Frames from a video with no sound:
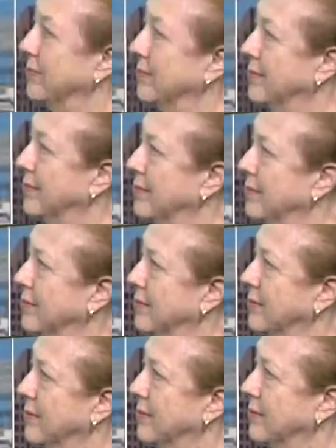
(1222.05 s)

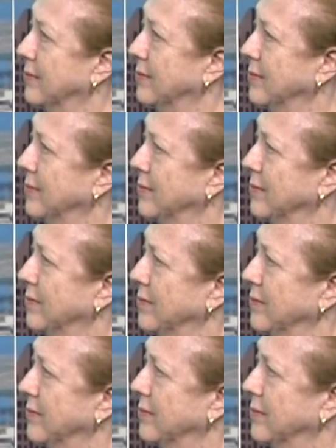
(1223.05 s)

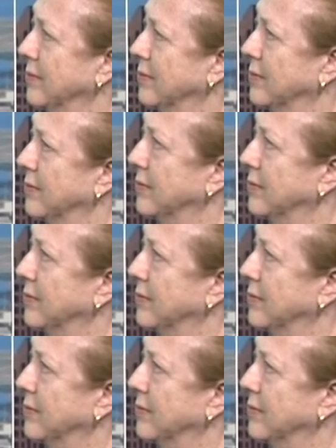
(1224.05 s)
(silent)